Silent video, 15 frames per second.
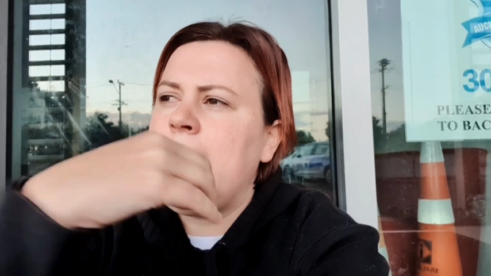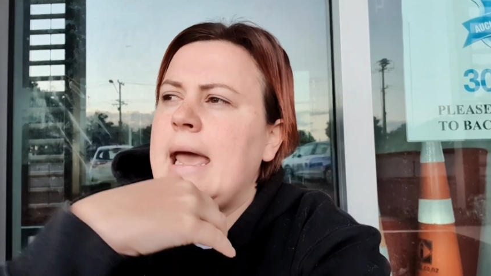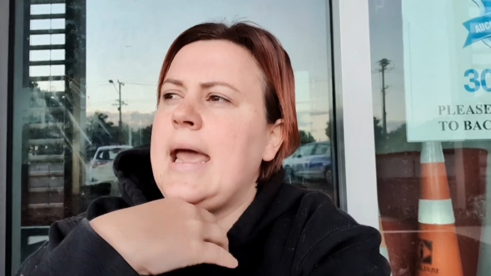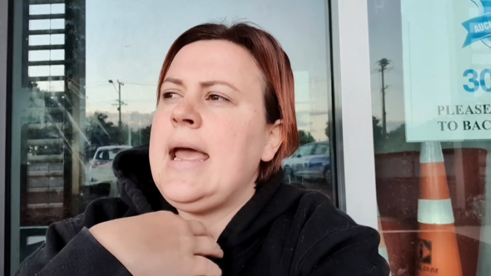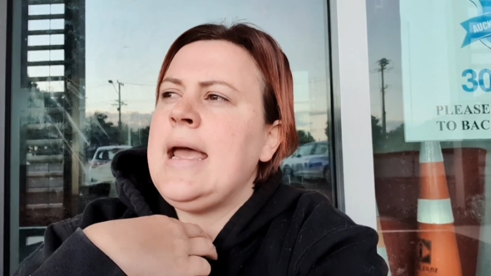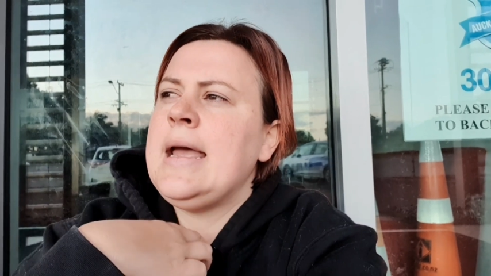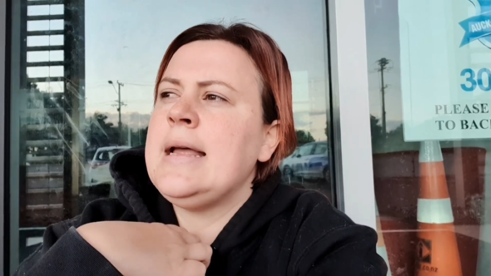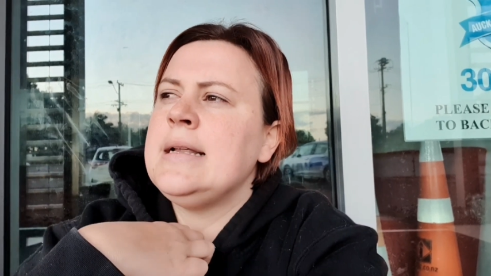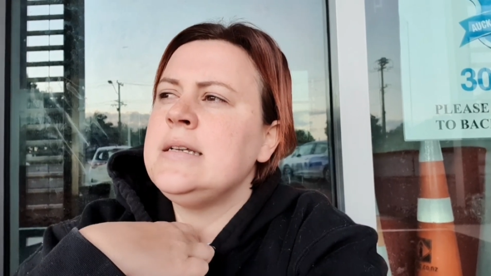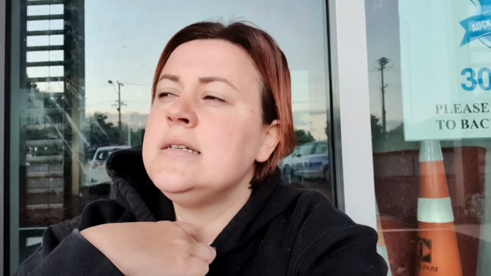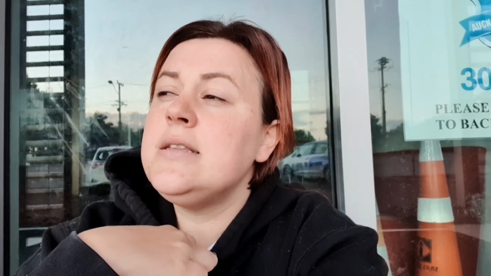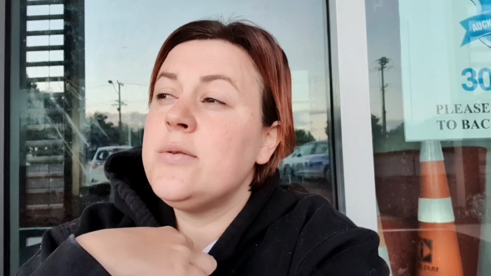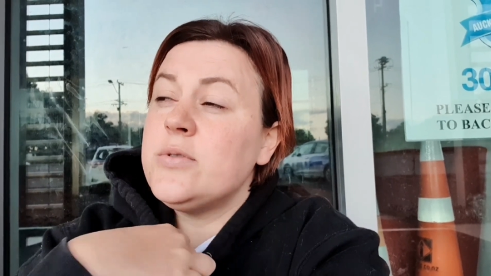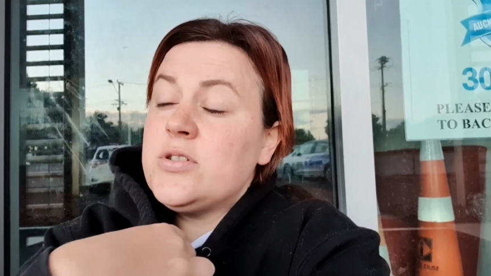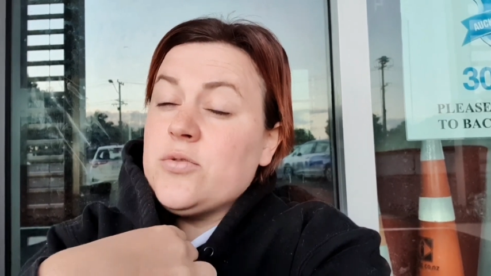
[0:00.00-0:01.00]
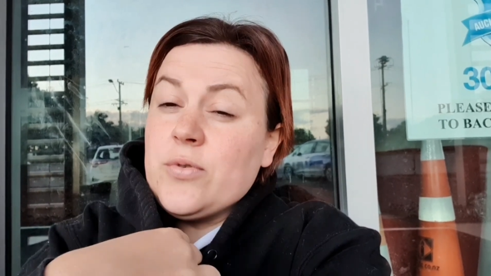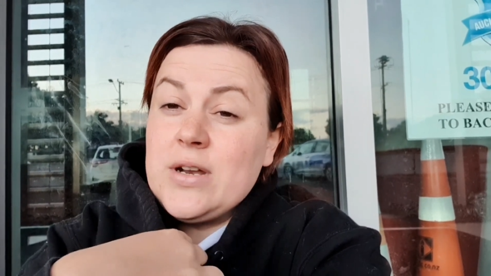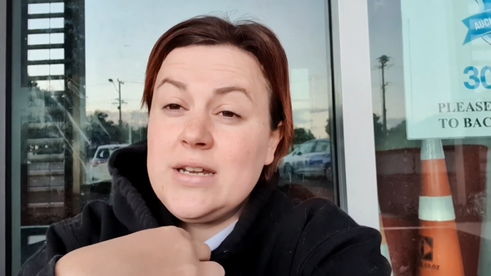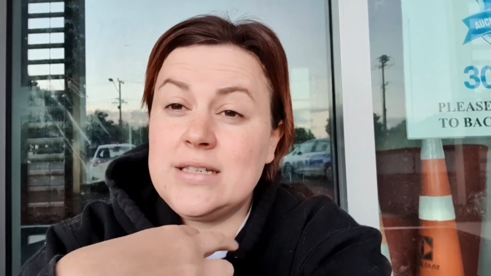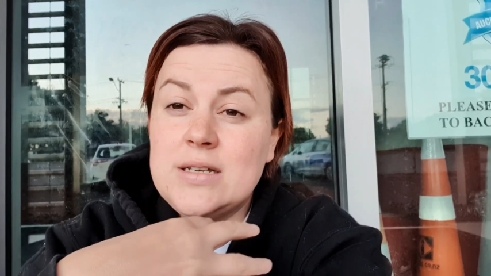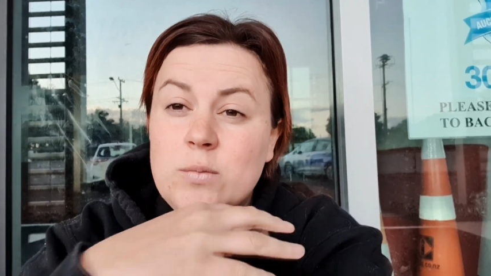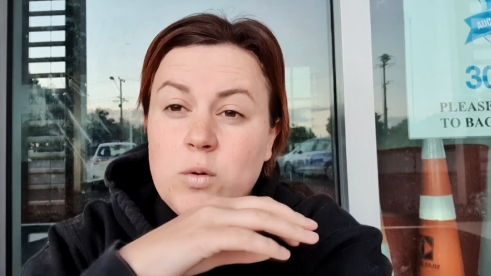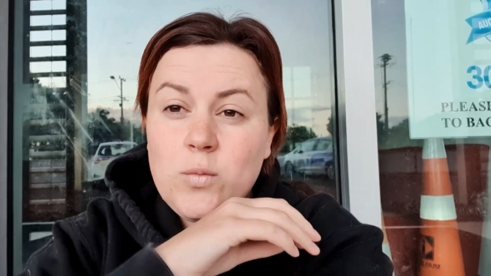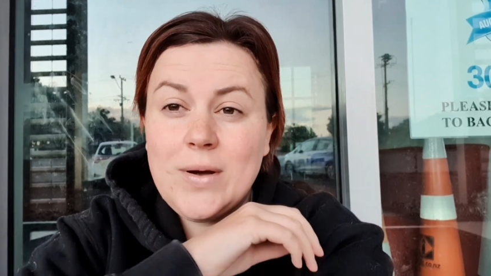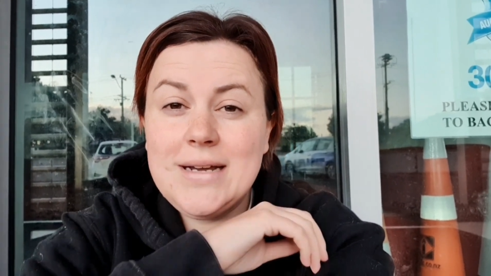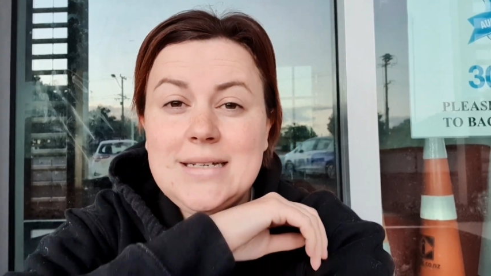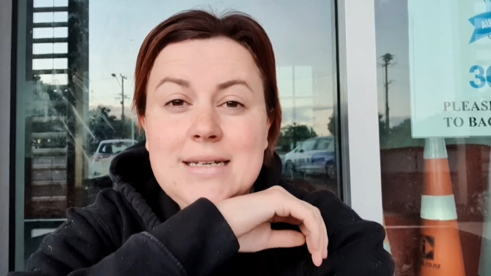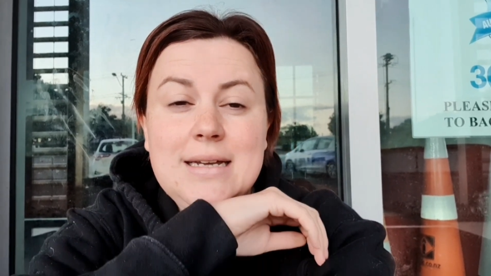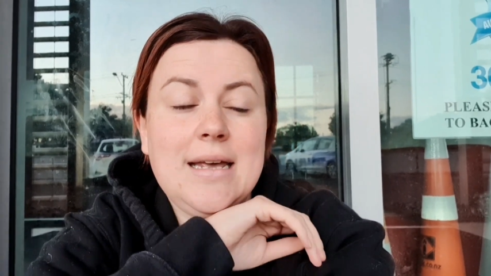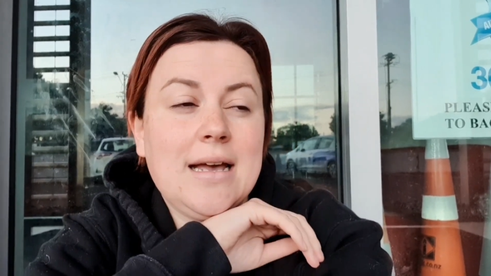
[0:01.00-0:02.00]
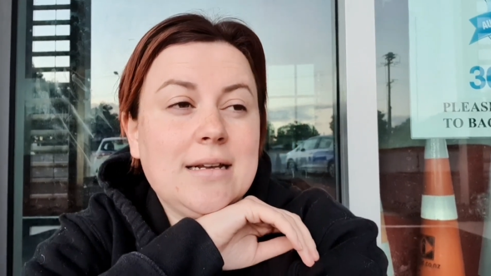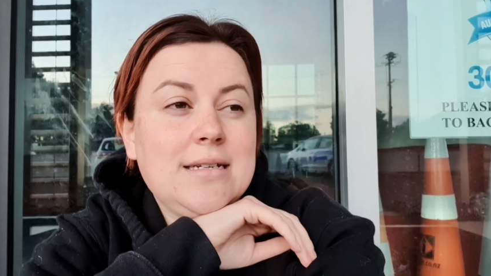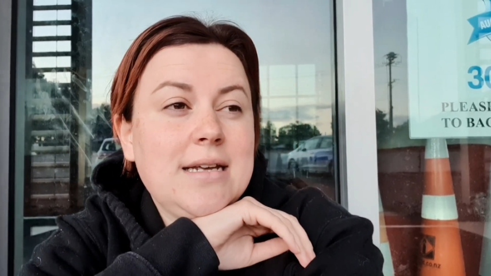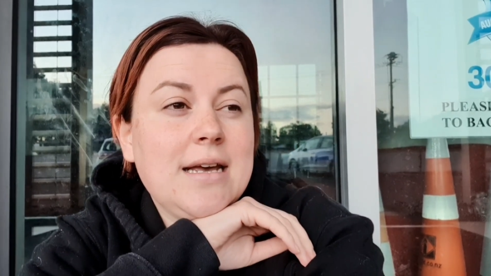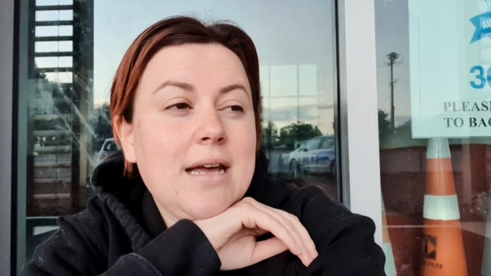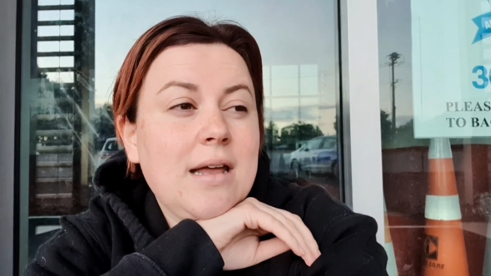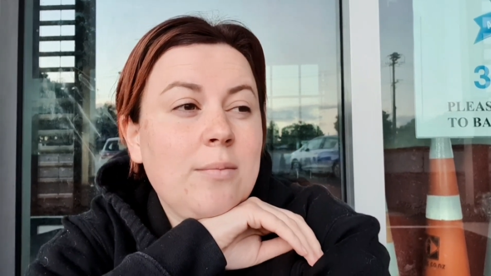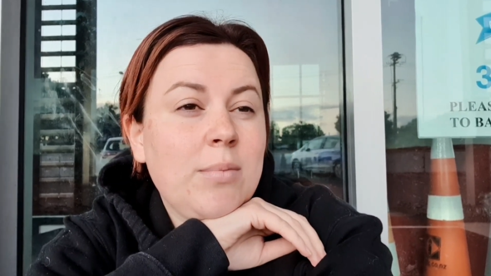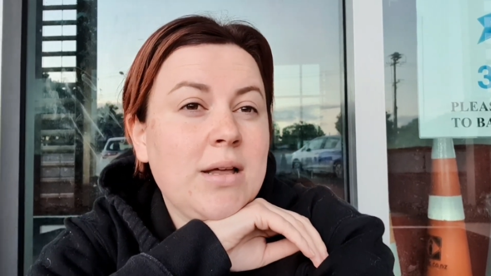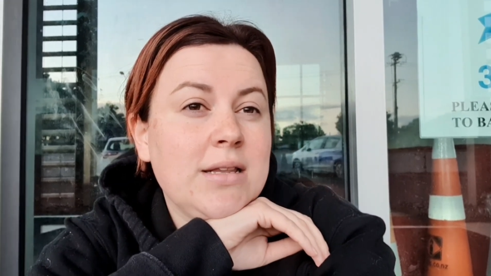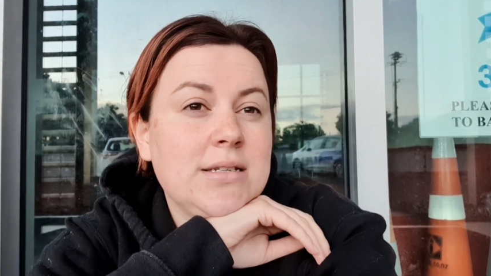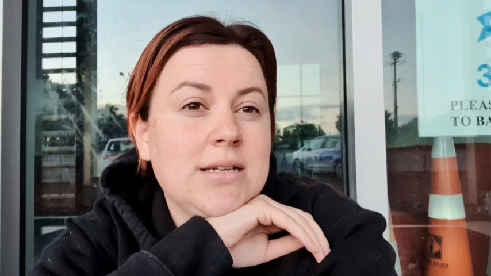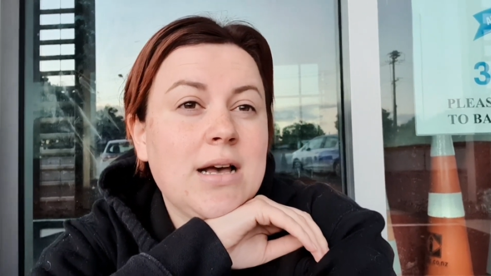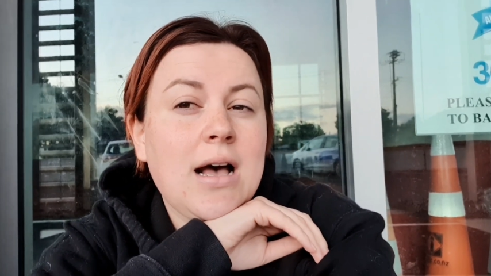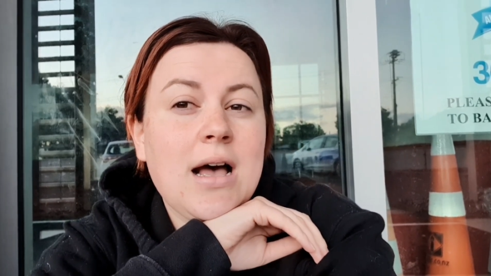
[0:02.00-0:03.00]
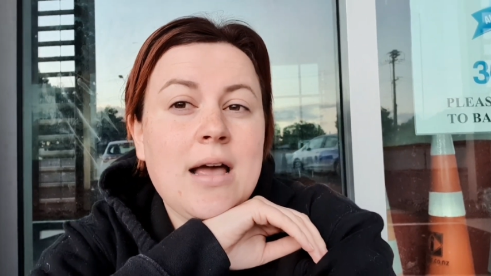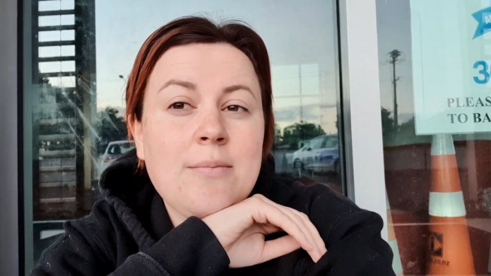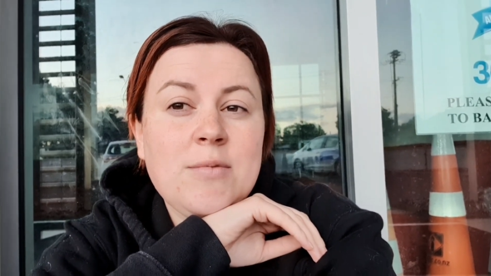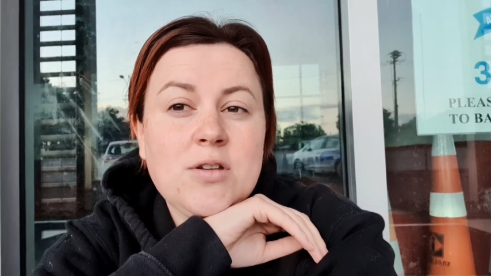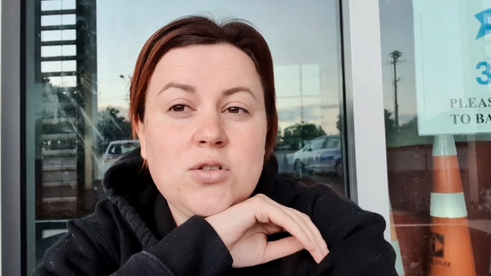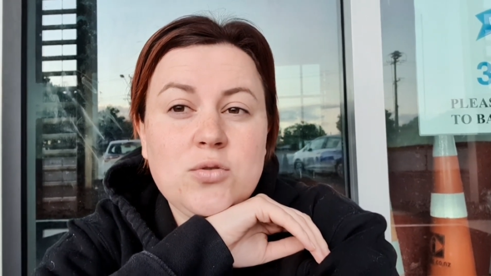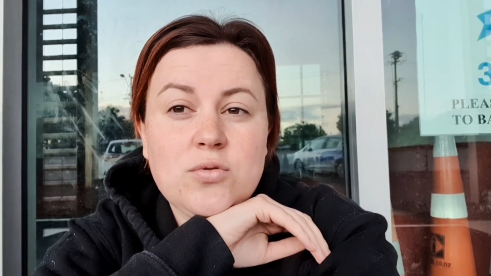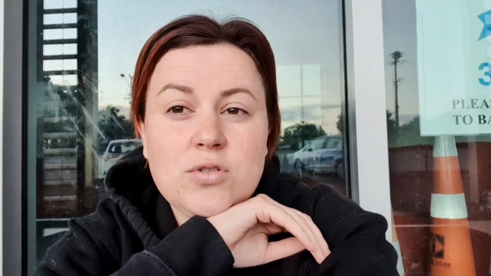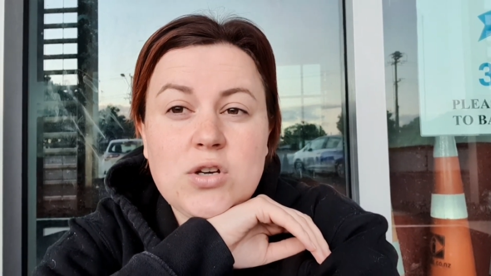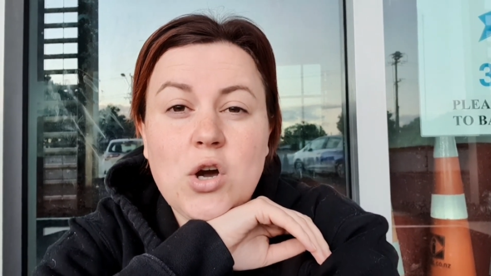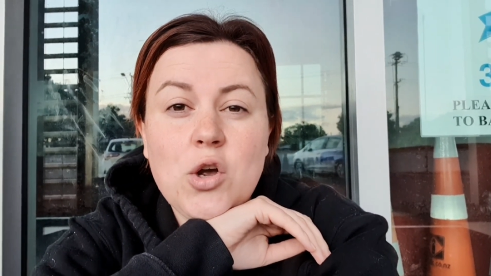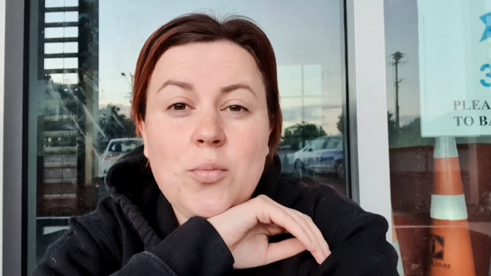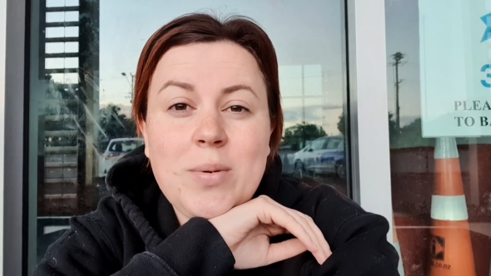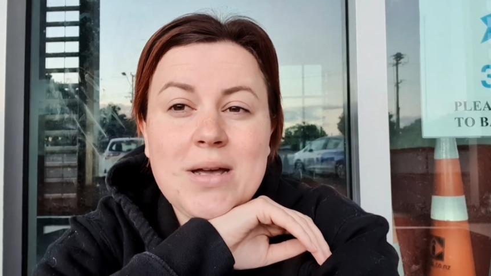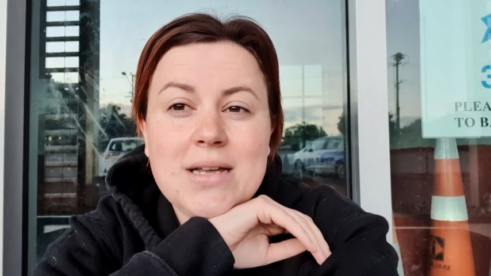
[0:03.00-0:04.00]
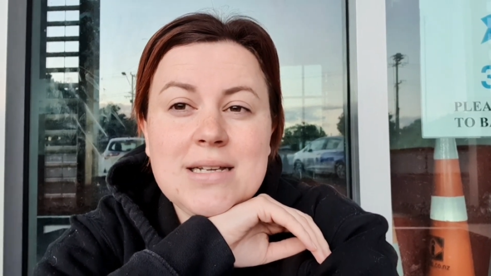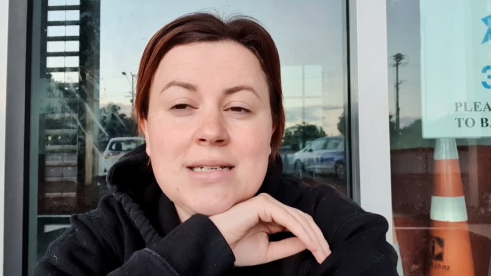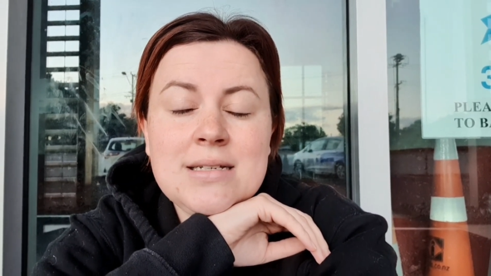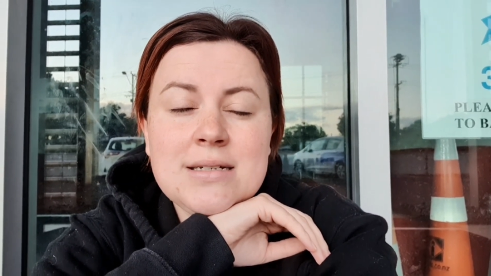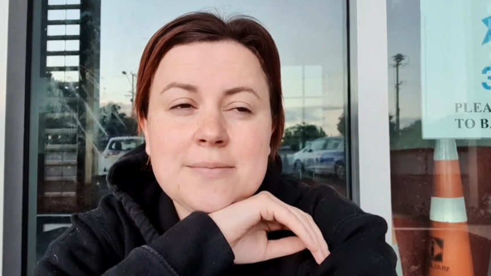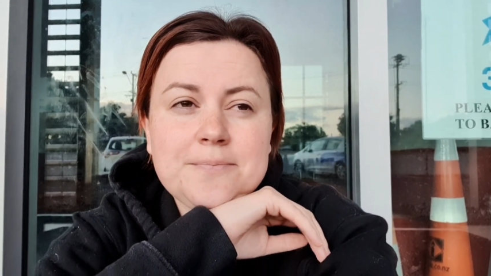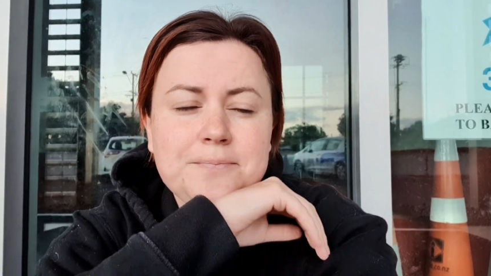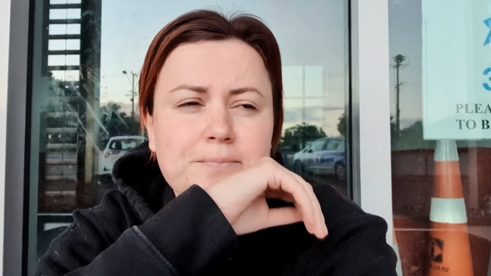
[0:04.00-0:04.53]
and there was already someone waiting out here, and by the time the doors opened